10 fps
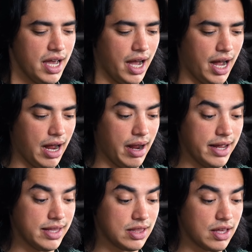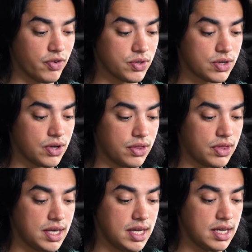And then they've also got
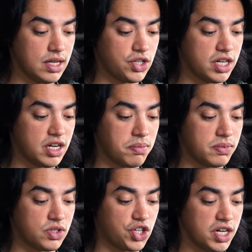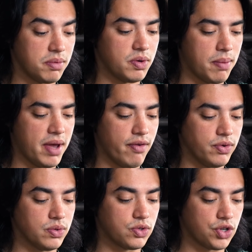the GWM Haval